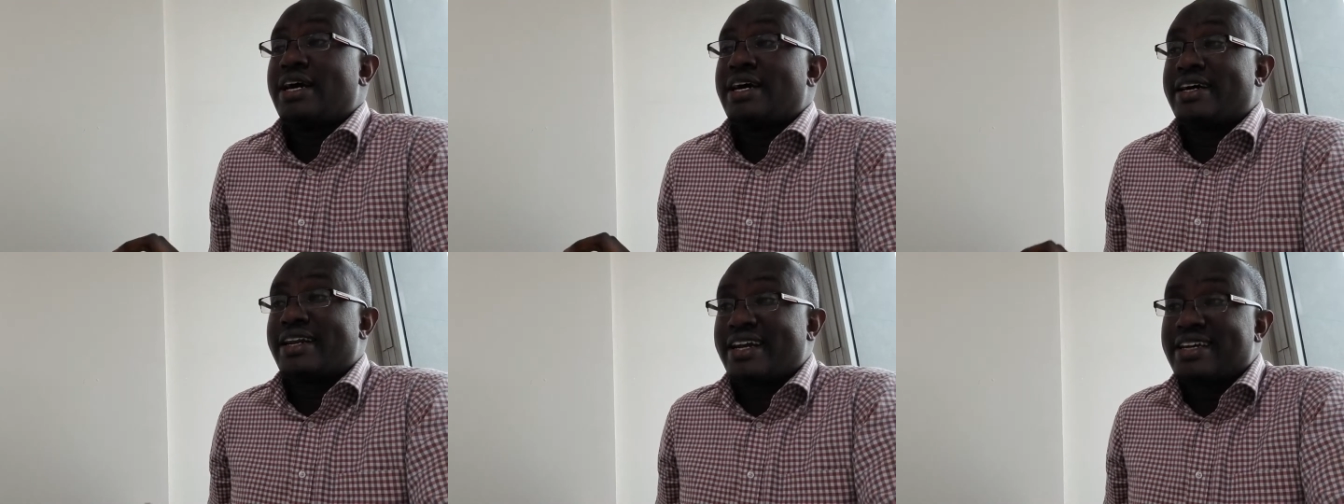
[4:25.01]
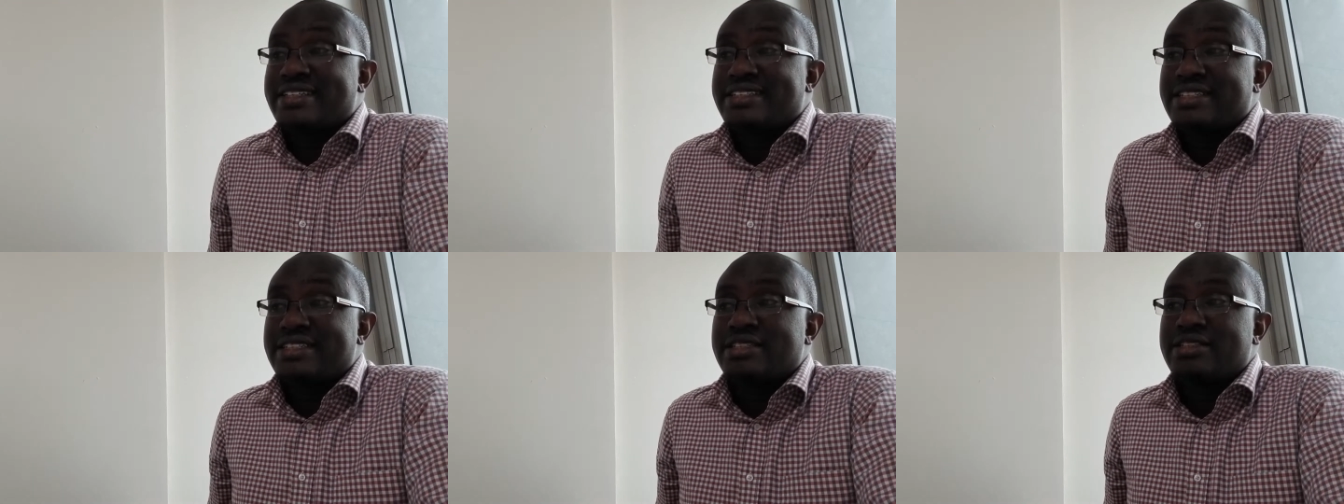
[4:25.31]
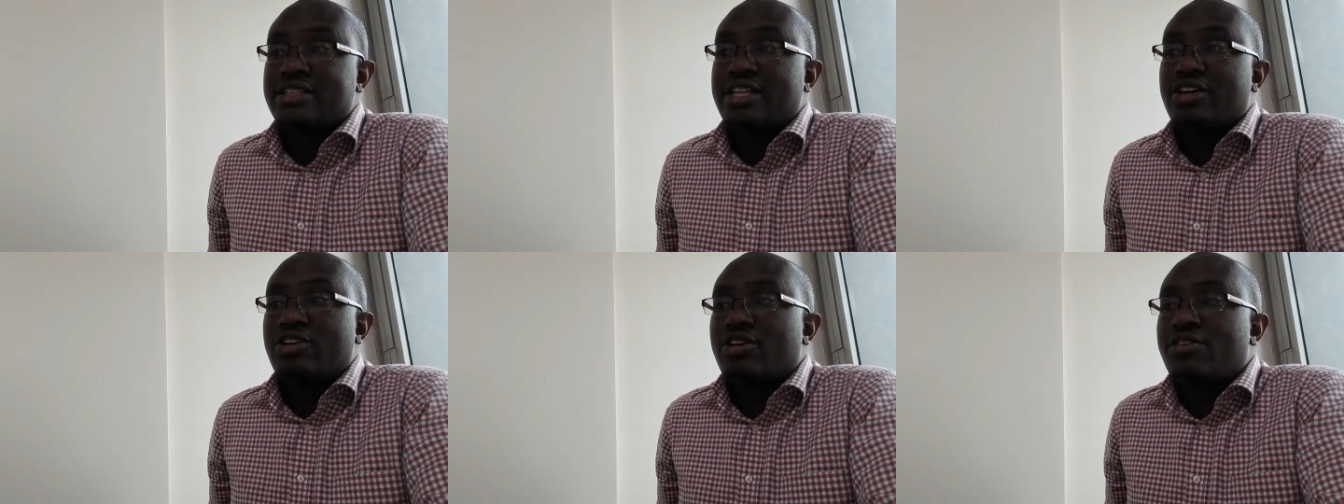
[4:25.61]
writing
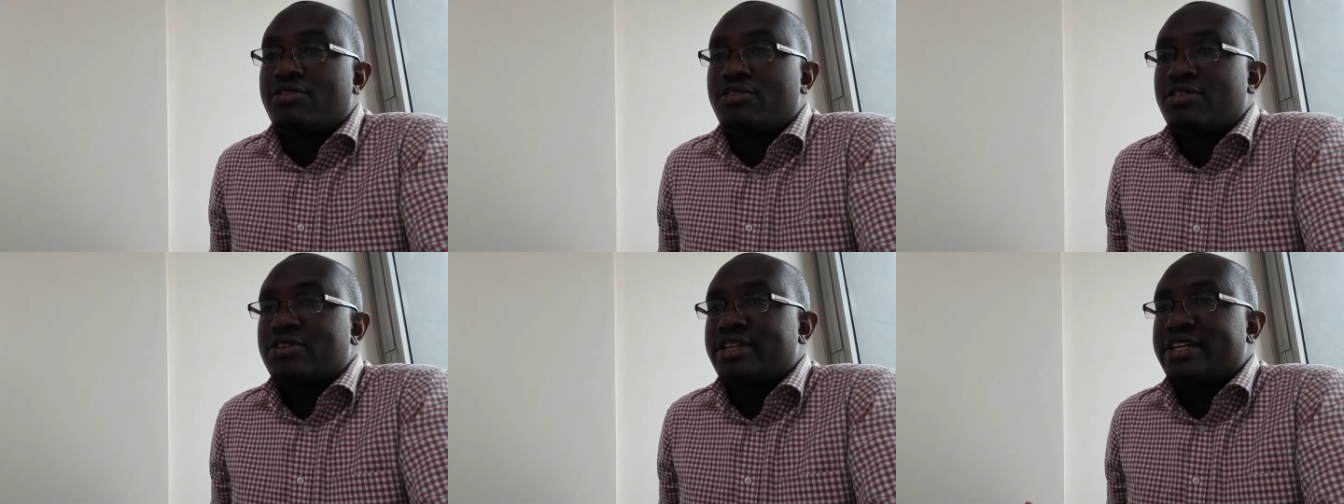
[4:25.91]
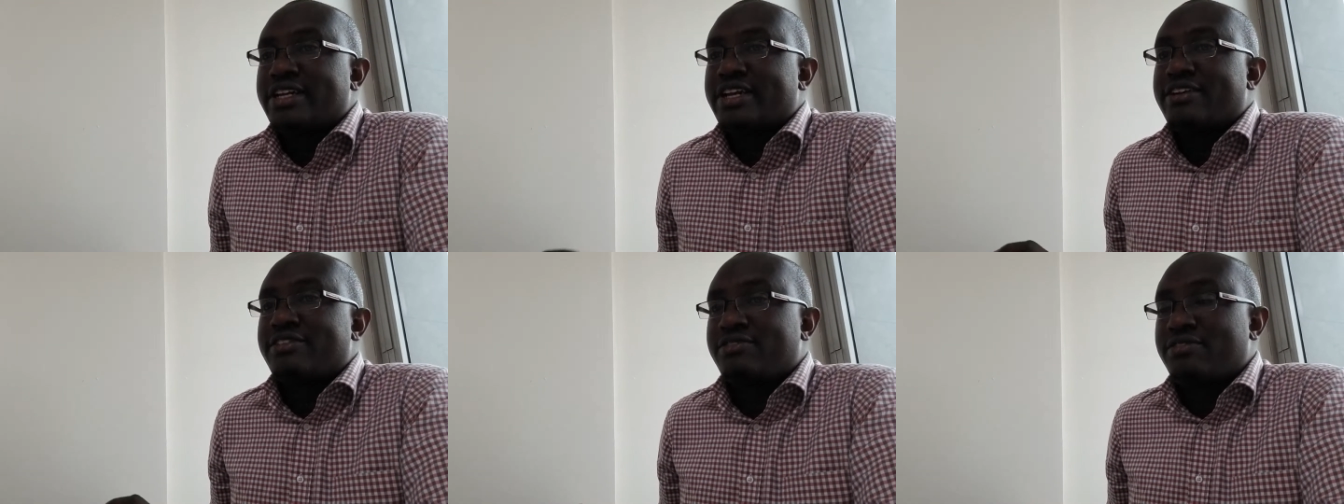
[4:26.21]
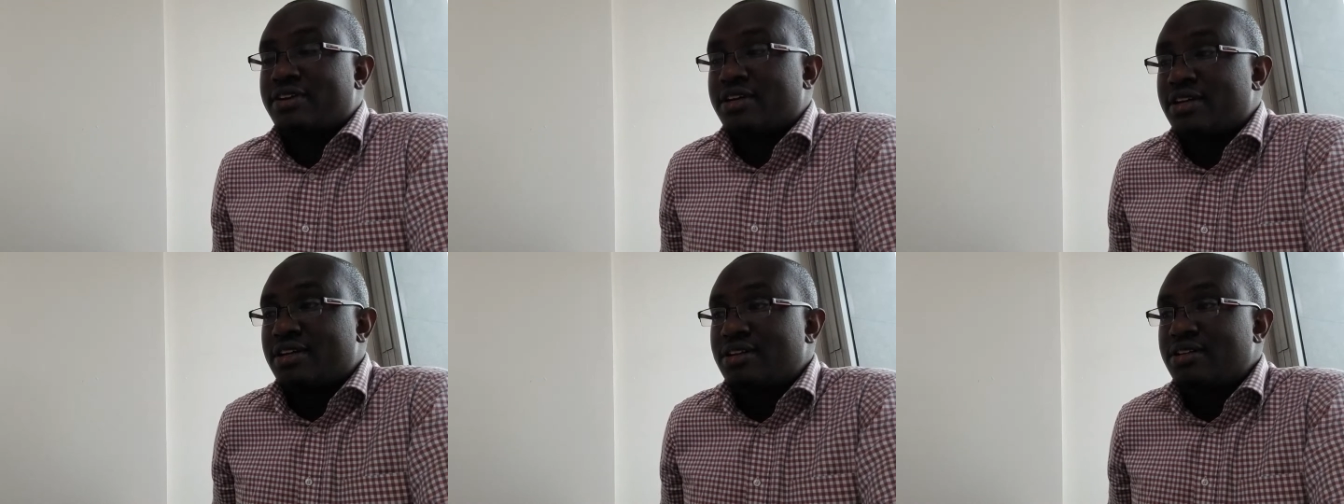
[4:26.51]
the novel that I
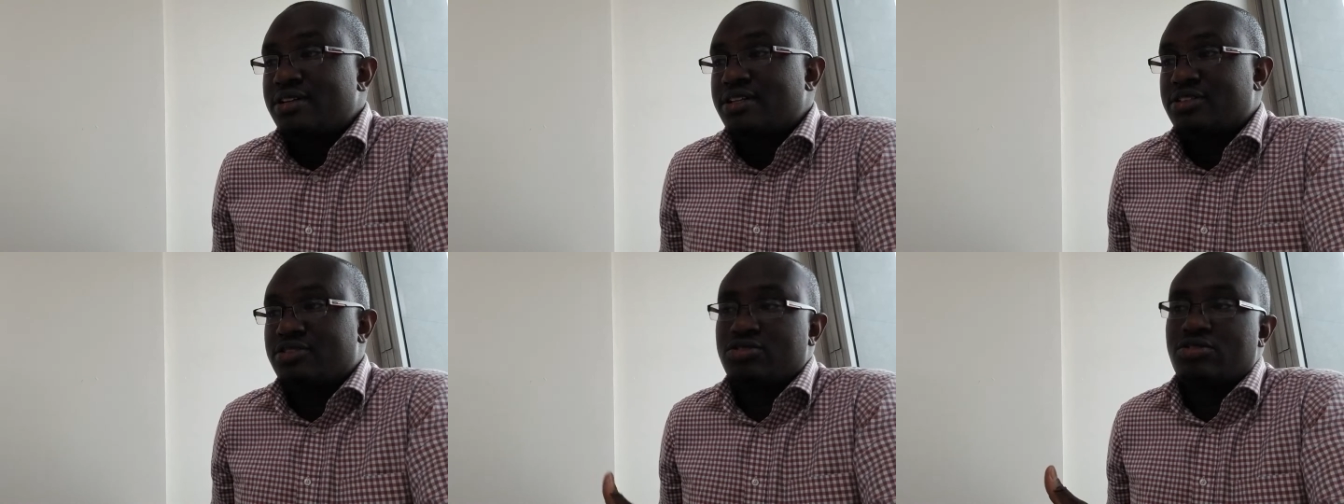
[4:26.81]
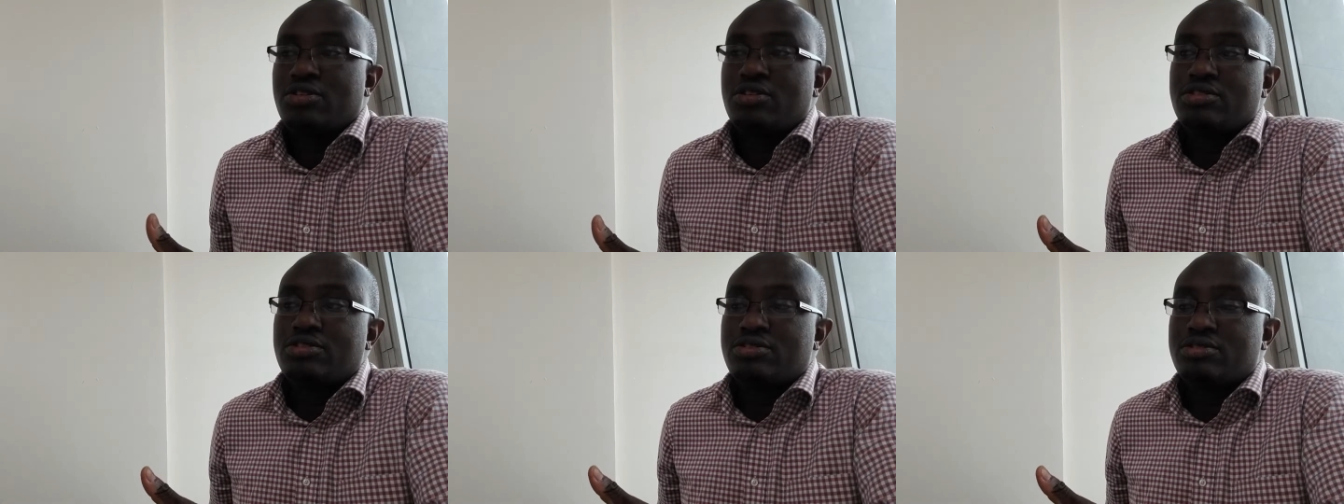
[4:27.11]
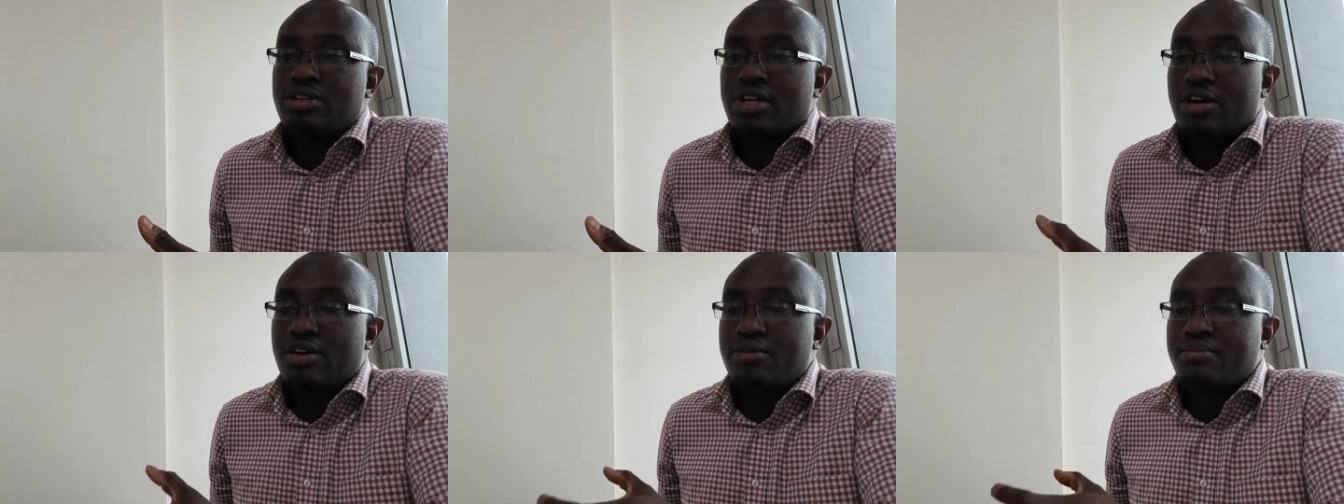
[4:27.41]
feel is going to
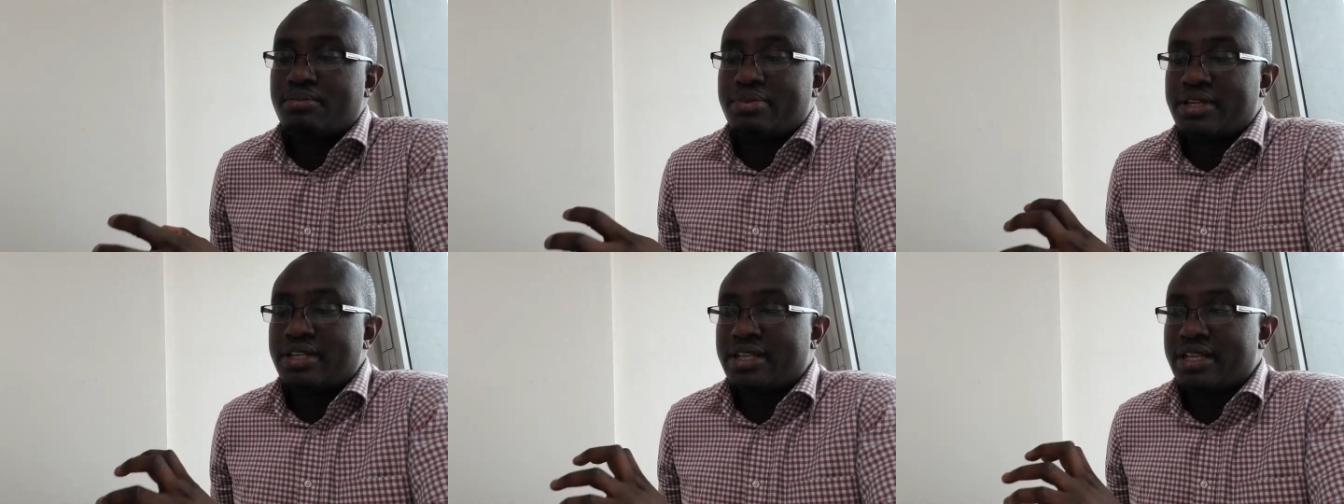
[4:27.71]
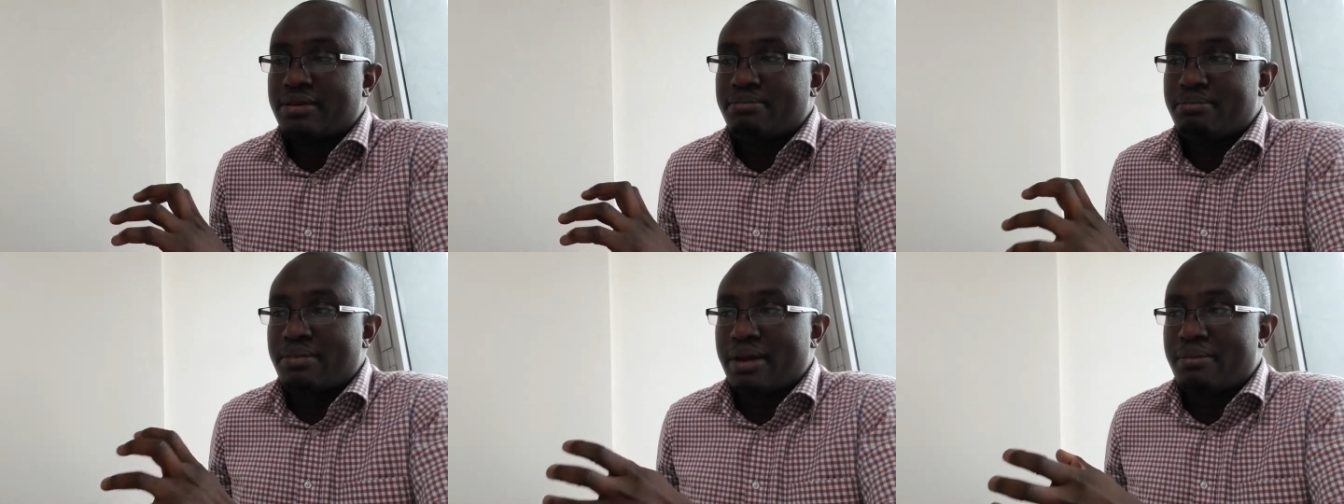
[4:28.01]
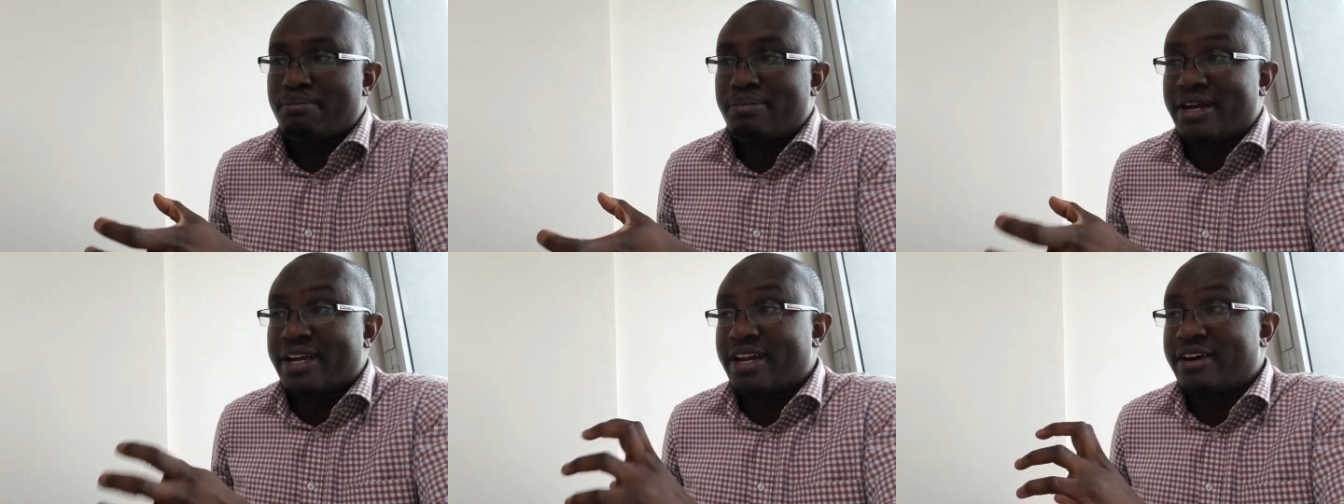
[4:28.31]
now be my
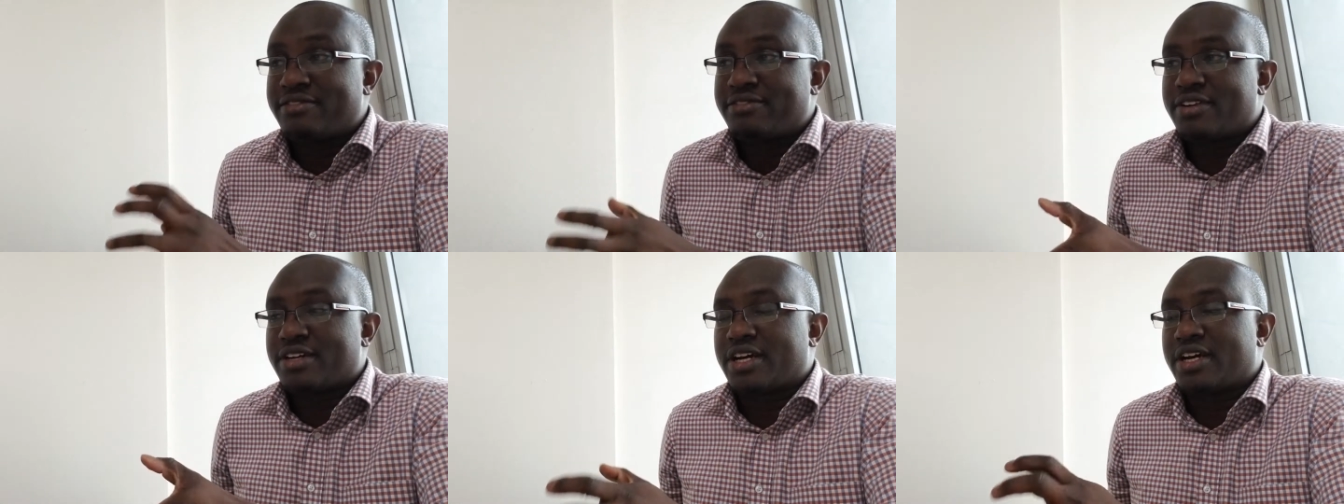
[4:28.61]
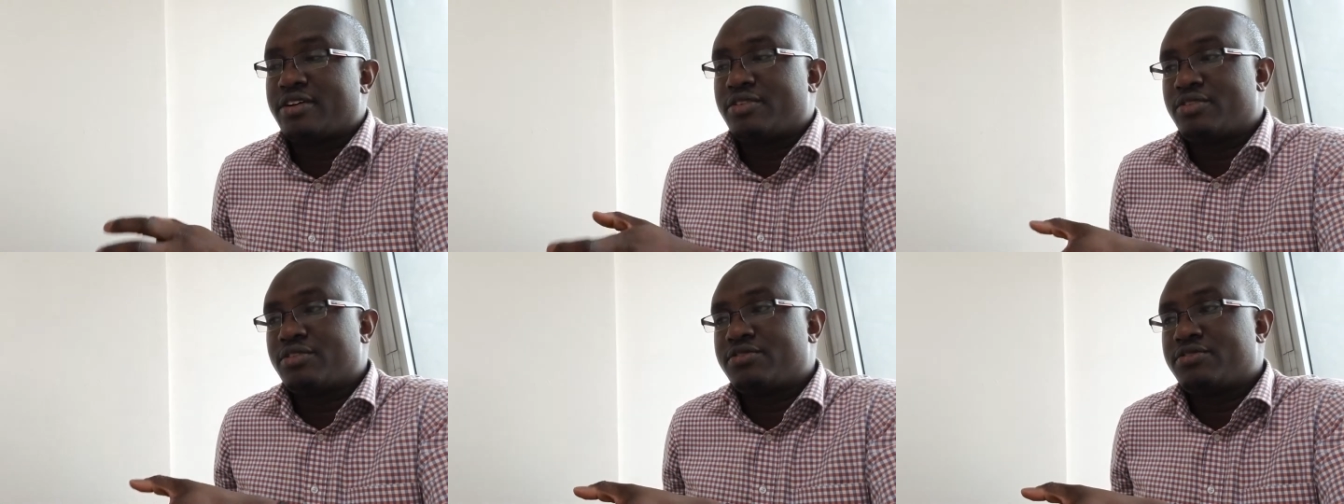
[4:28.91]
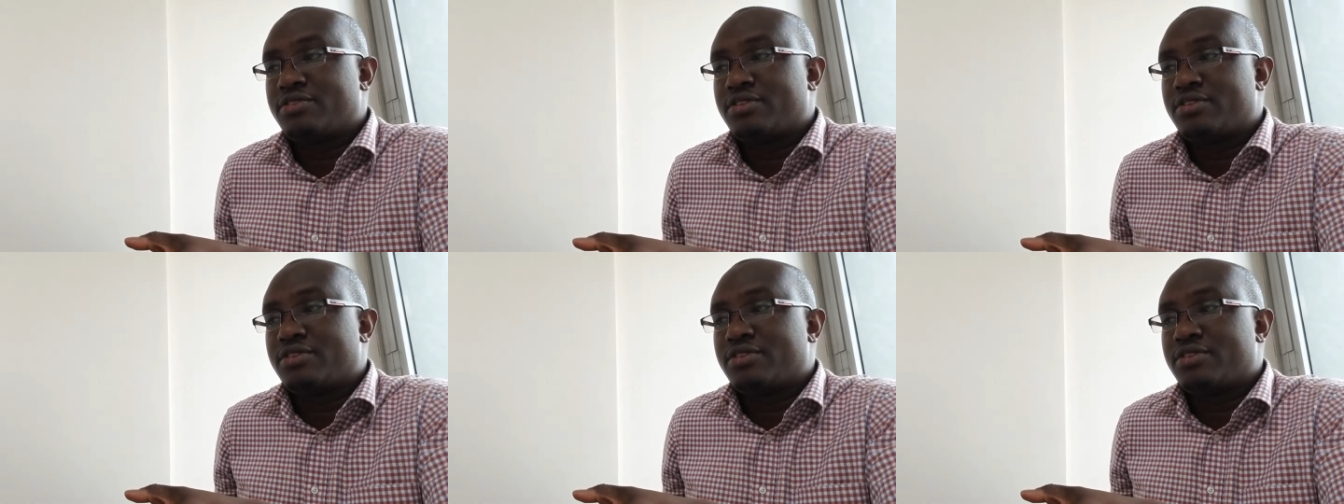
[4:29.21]
Pan-African novel.